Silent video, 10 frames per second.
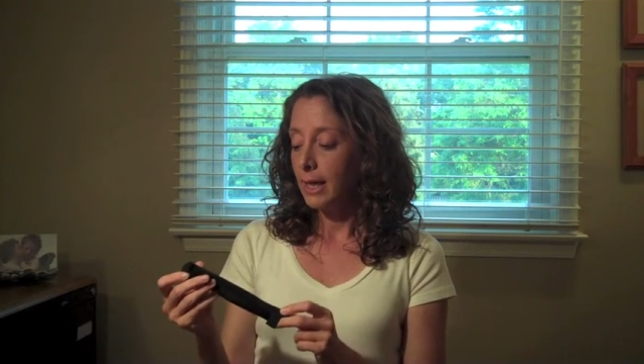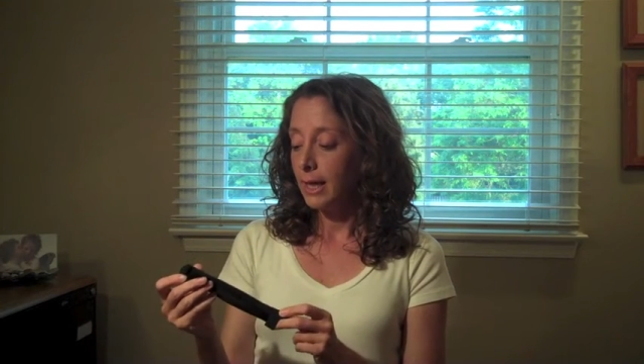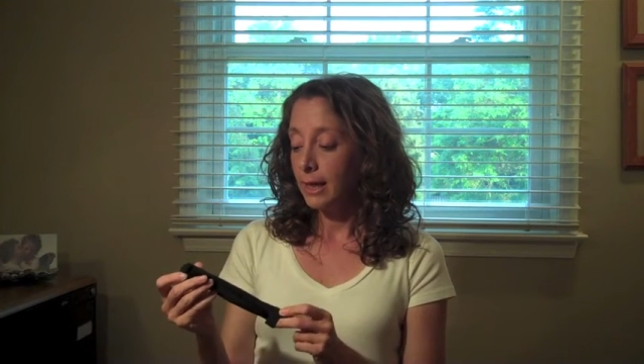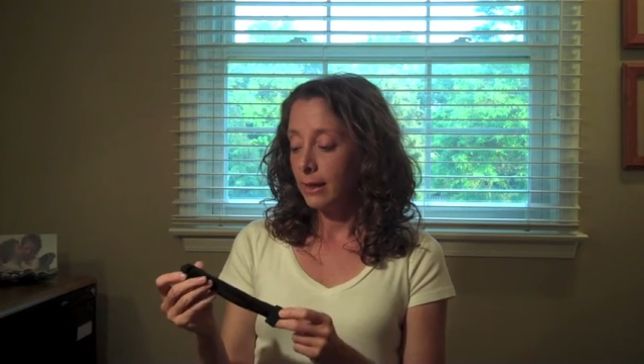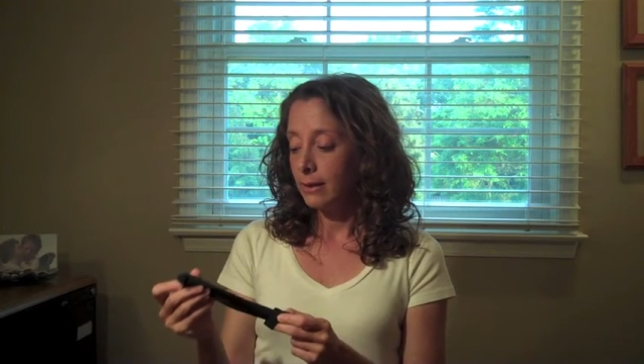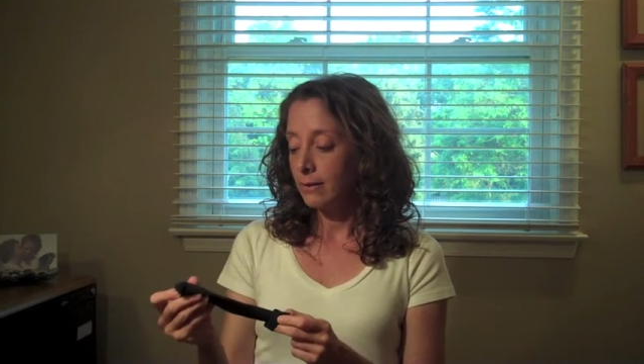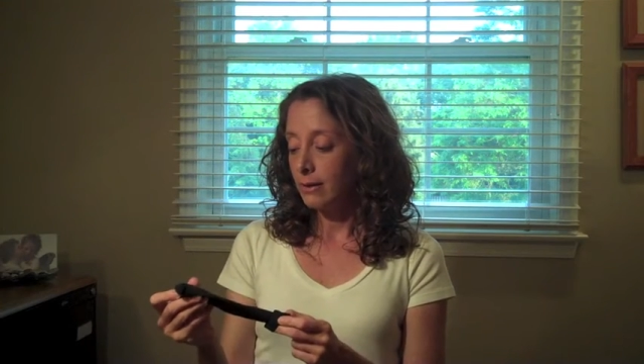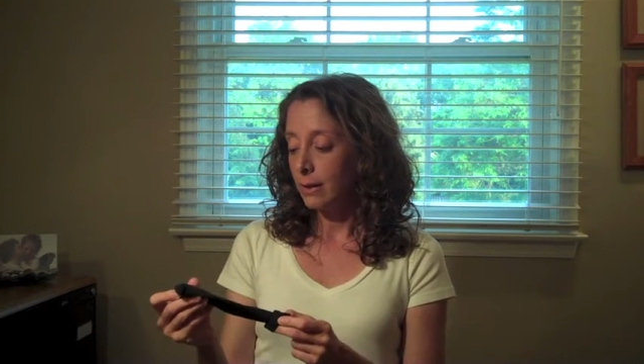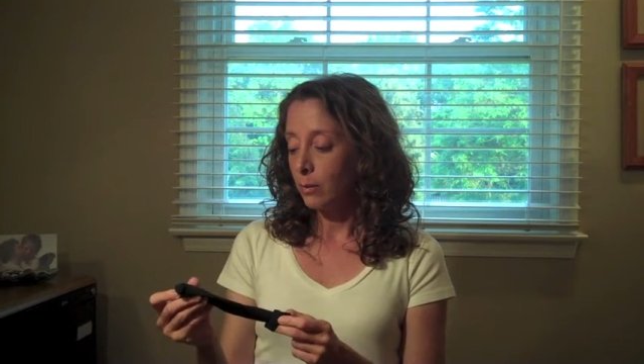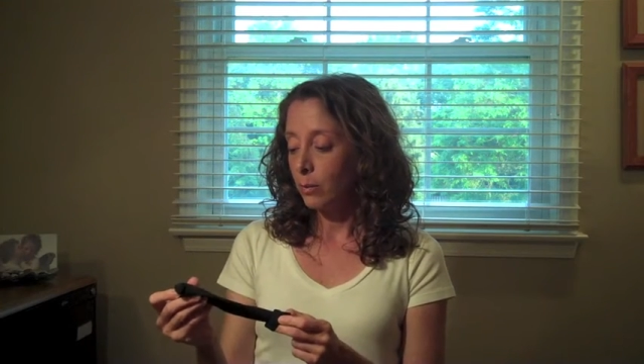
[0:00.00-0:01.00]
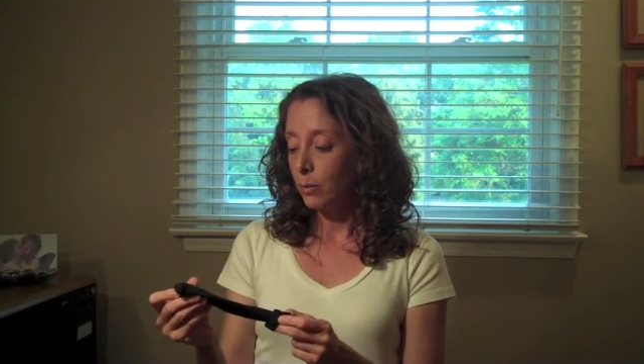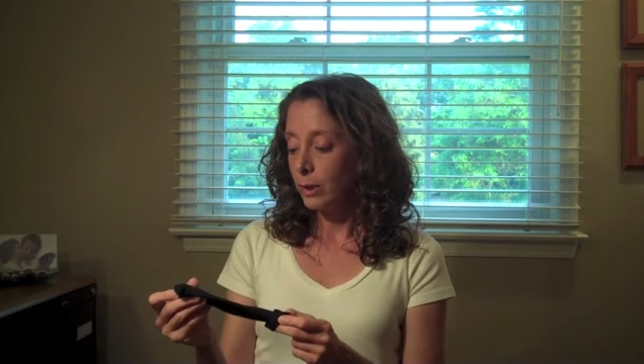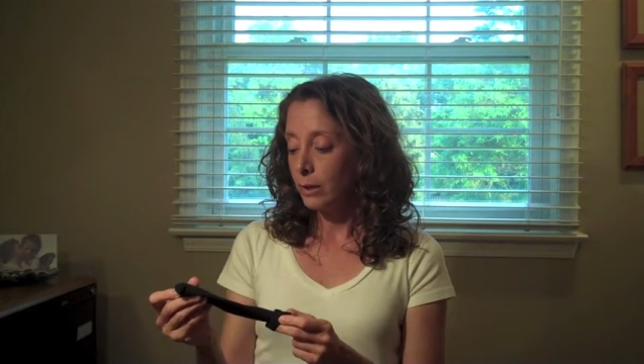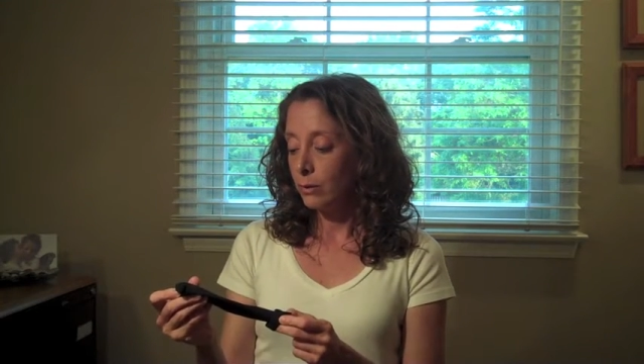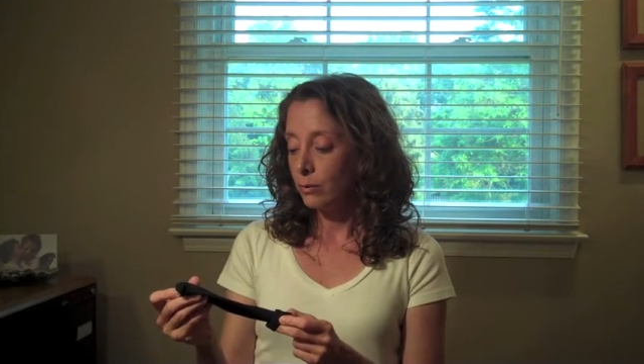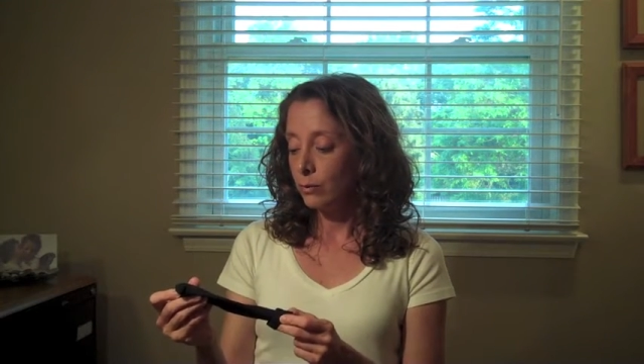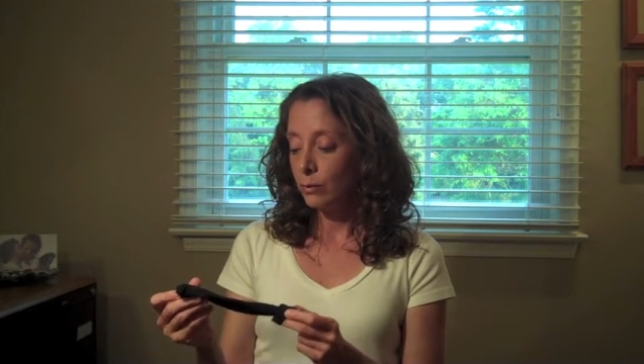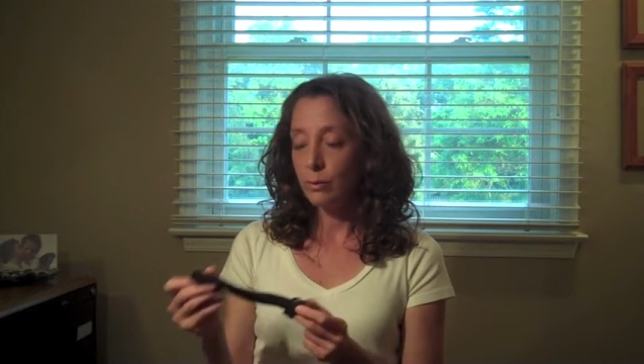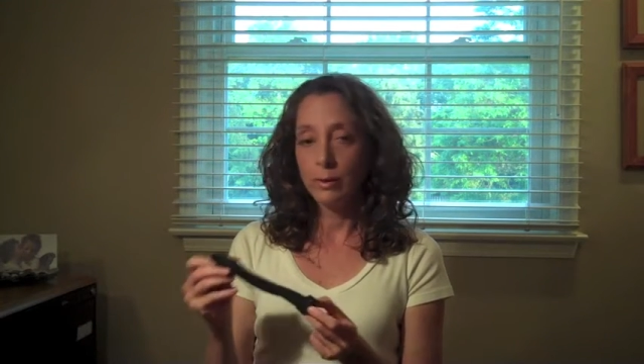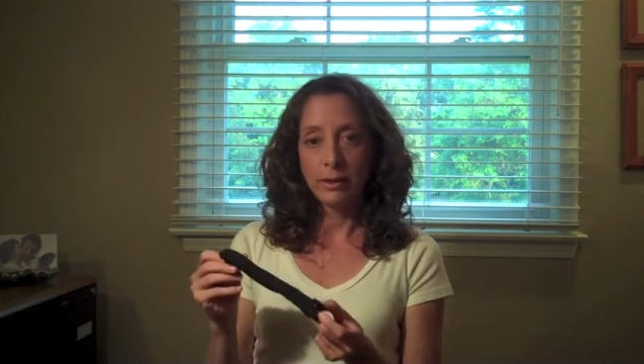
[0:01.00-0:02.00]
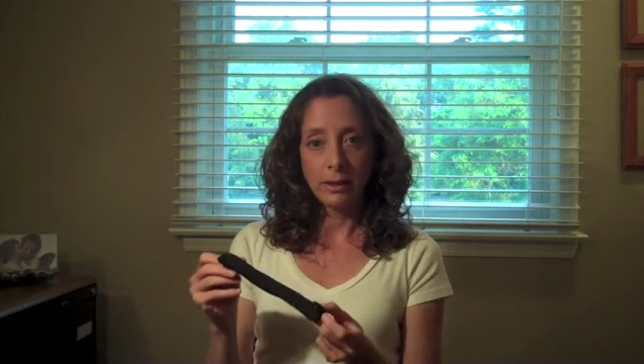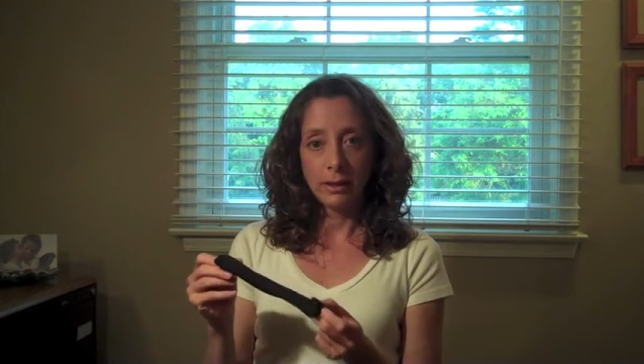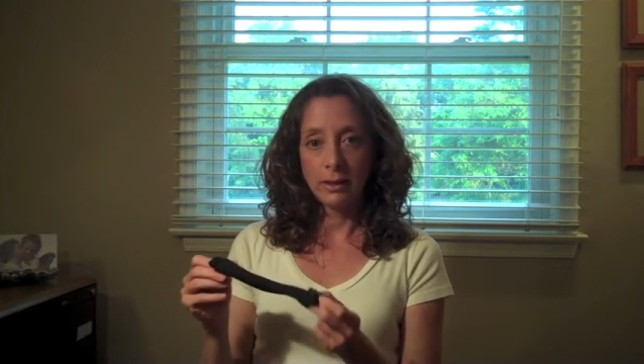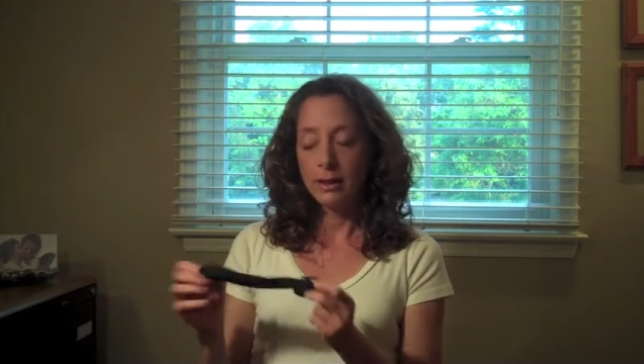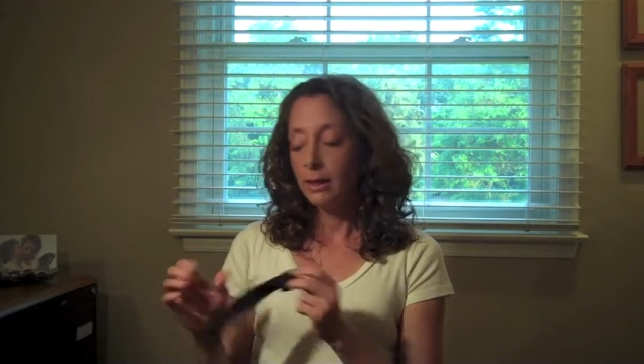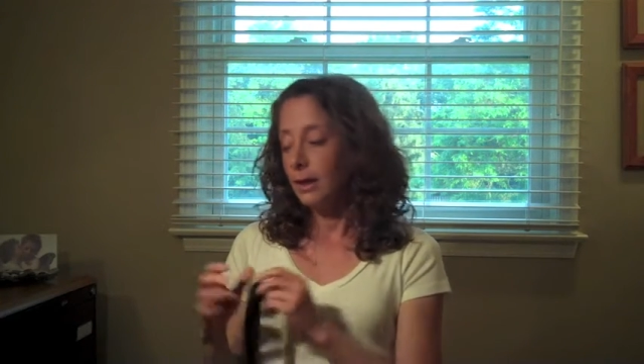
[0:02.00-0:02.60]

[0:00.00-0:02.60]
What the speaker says: And what you do with it